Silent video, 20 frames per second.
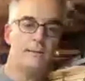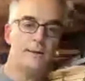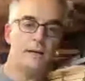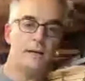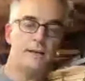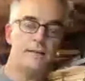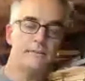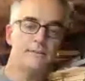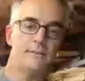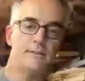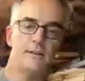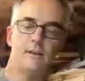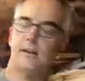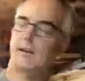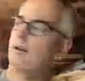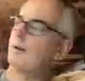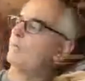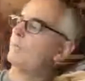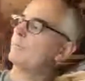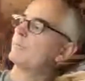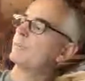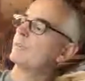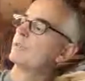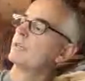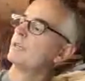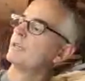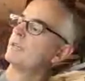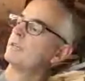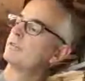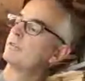otherwise.
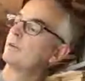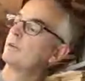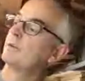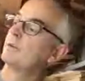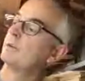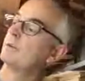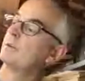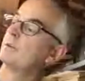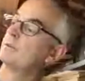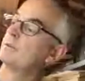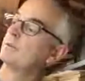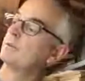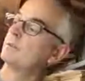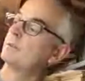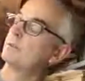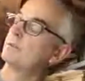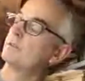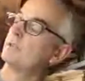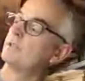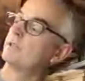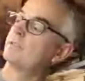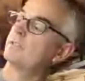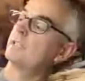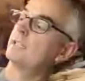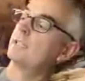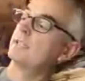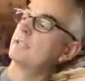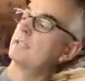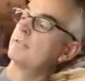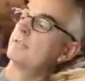So long,
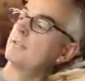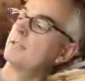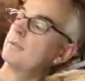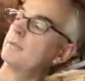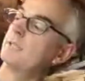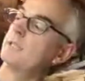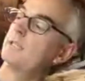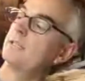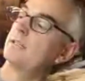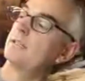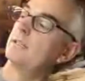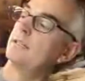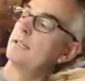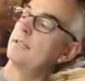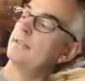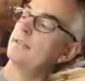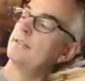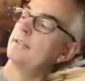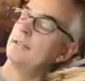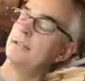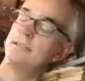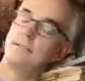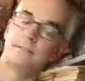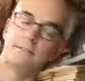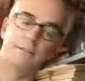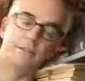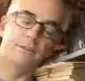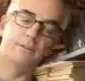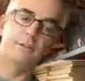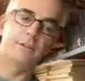skinny things go in here, and then down
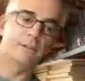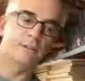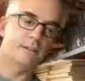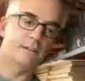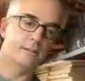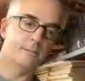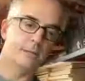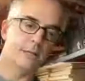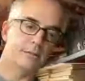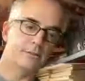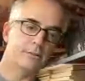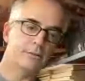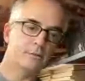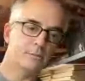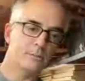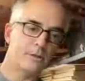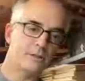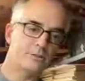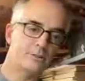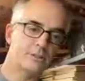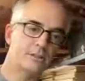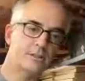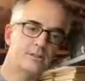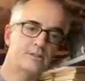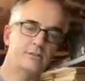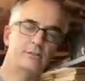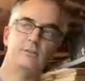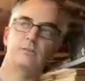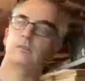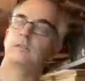in there, you can think about
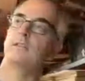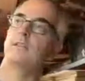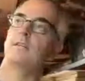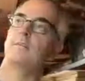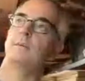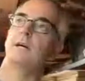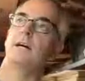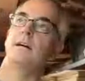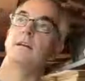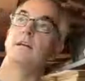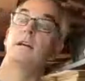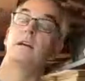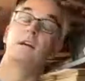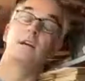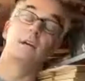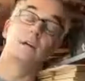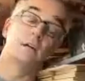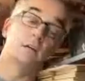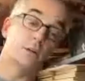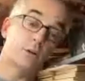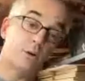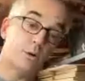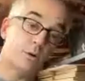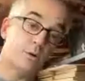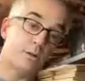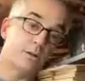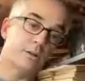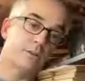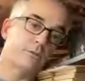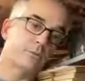toothbrushes. You can think about
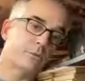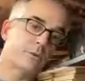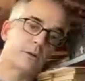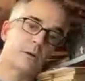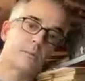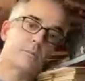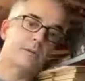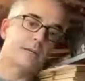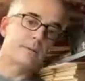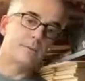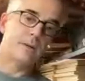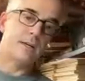cords were a big